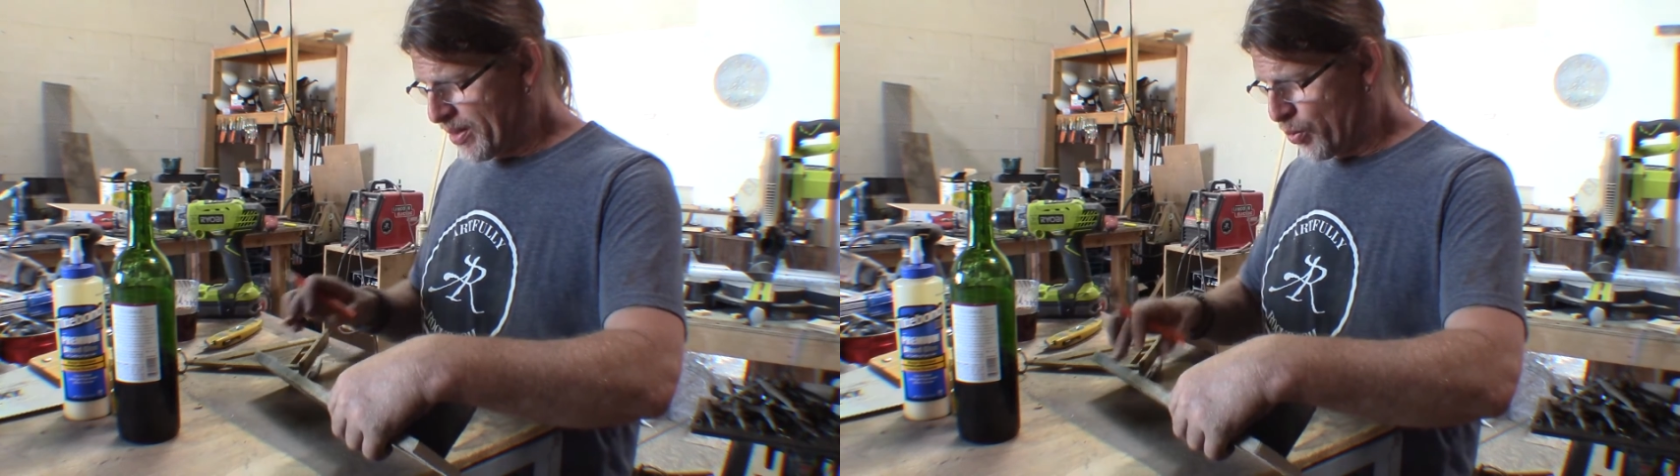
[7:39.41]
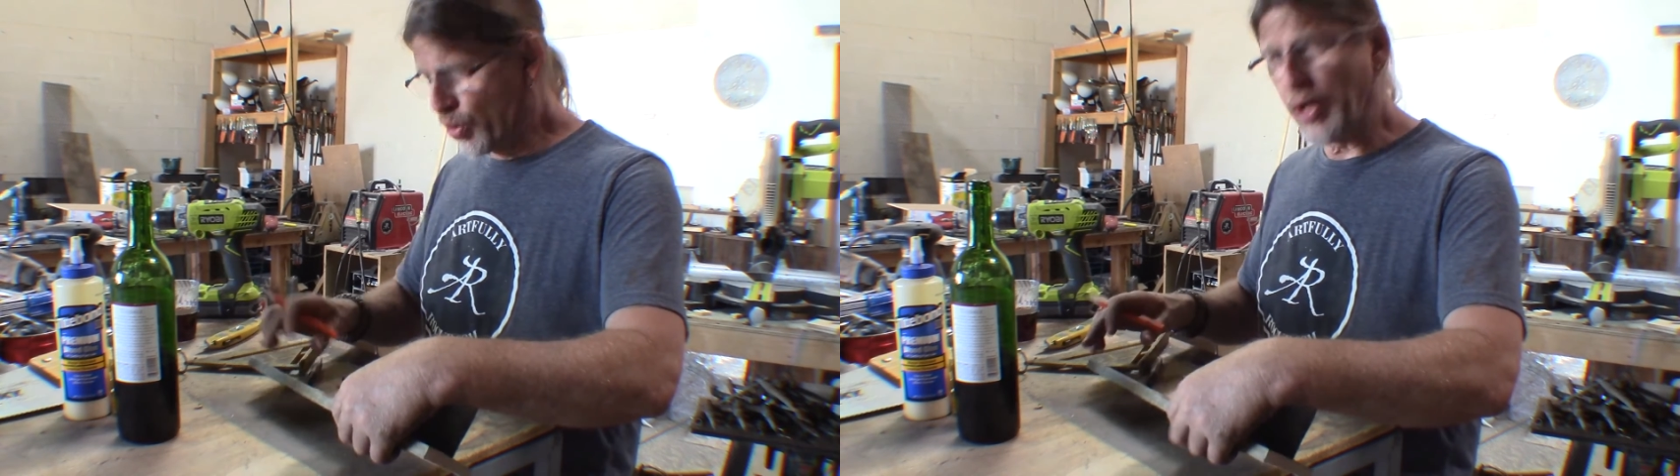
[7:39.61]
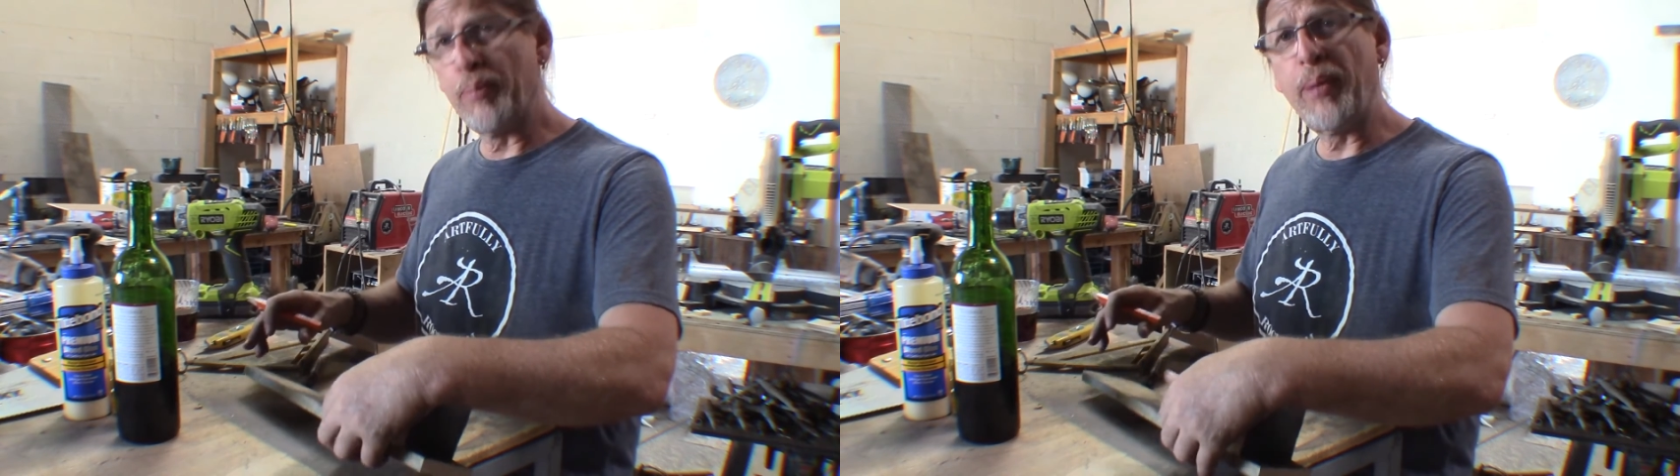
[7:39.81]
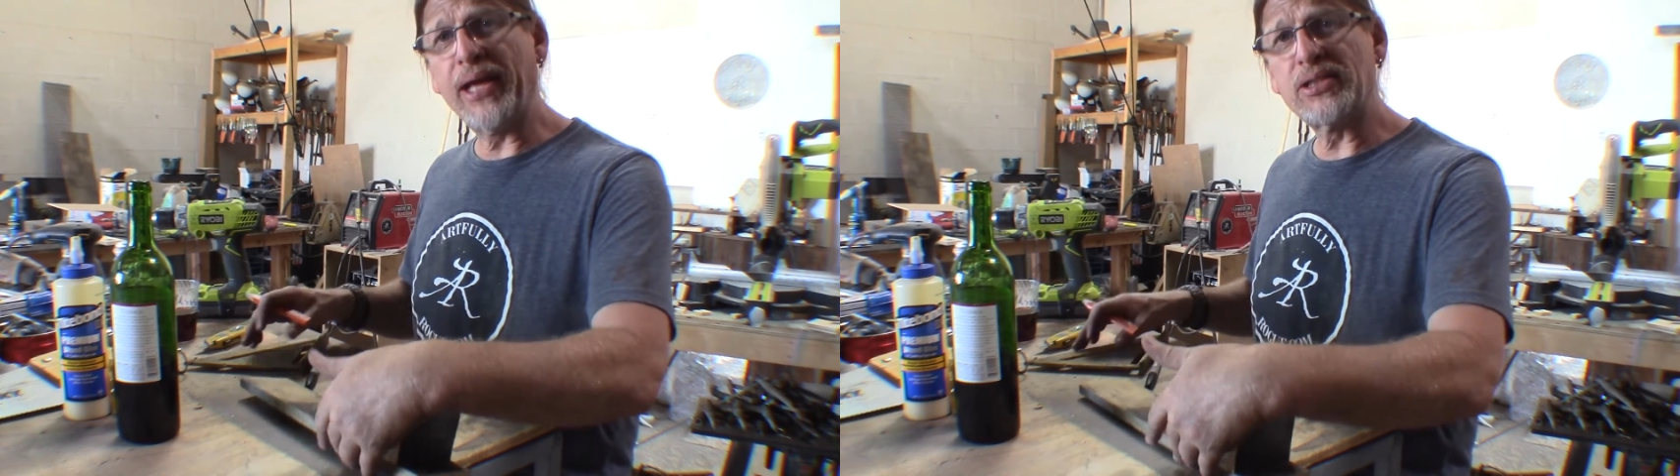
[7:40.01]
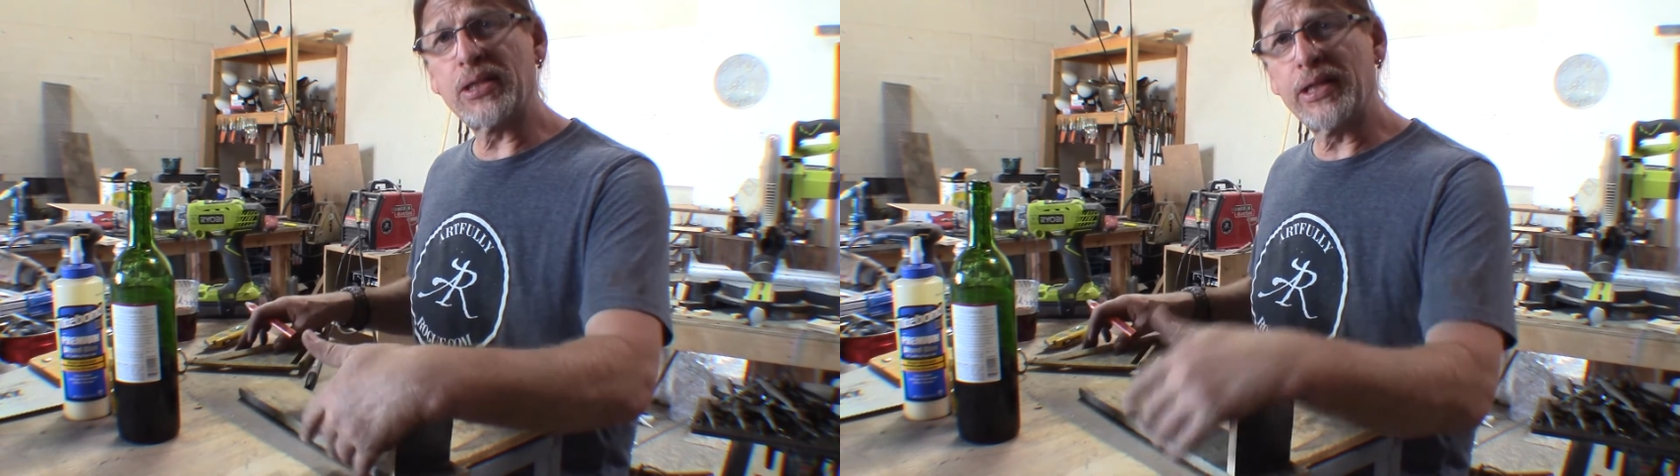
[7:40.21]
We're going to
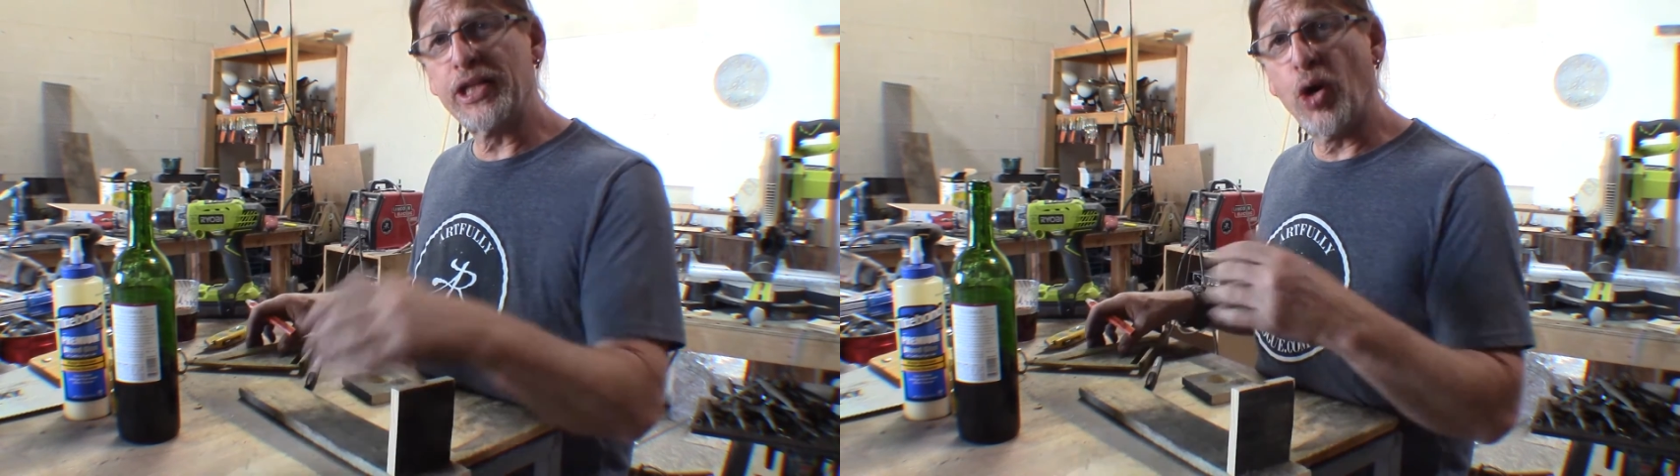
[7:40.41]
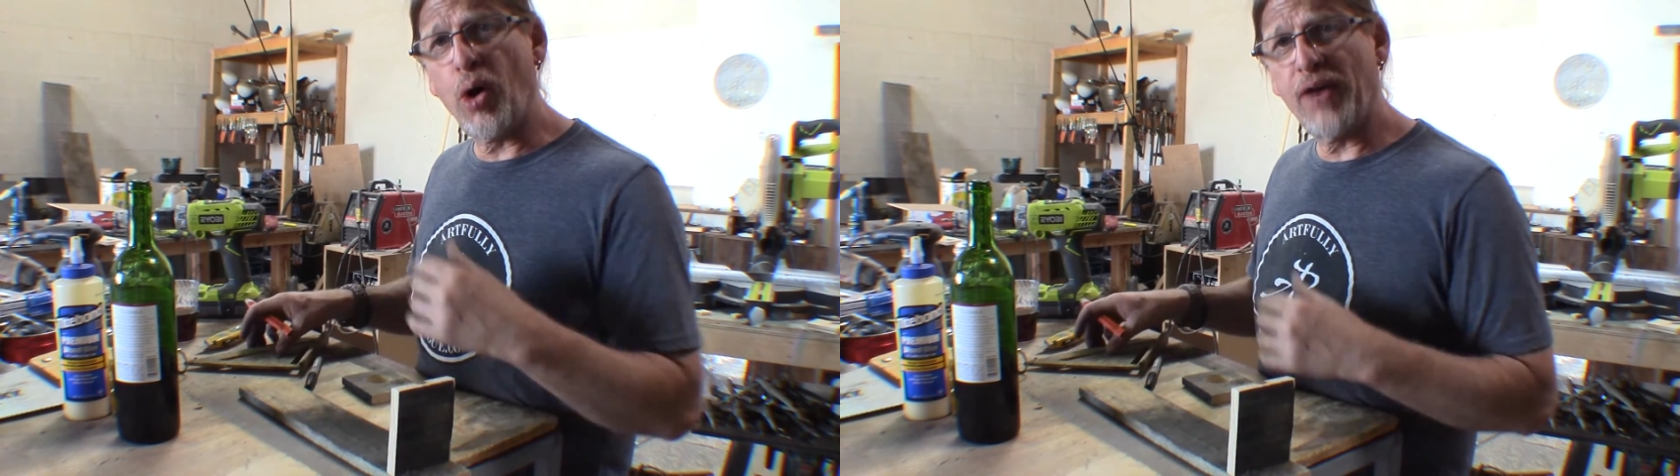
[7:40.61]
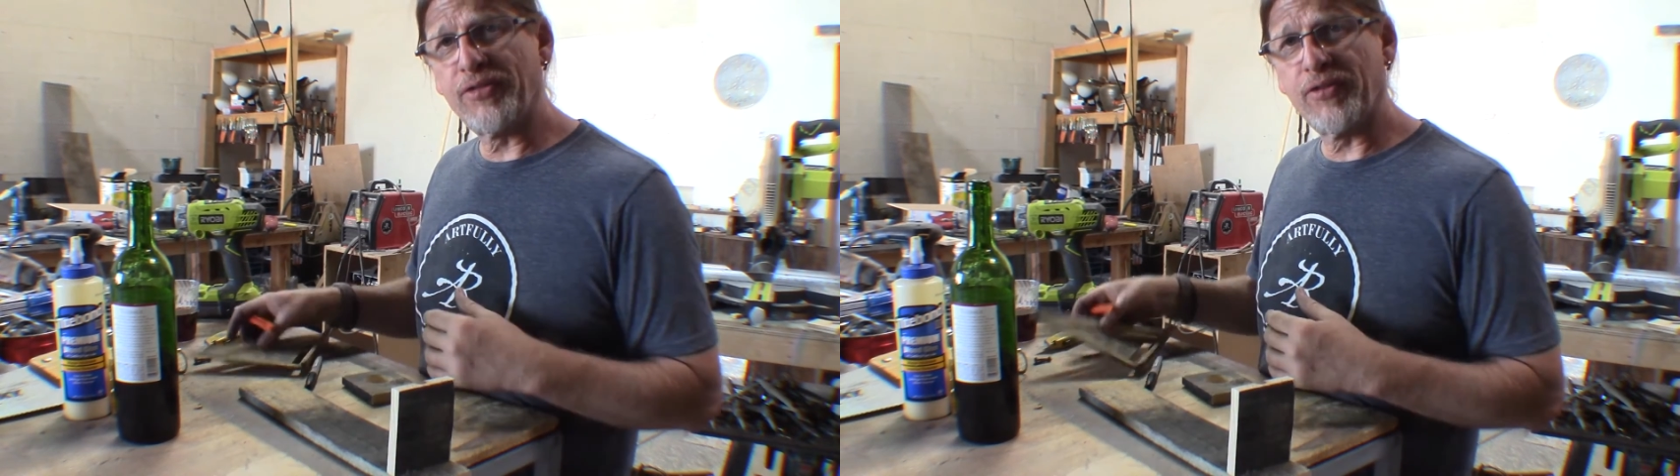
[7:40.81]
basically go off of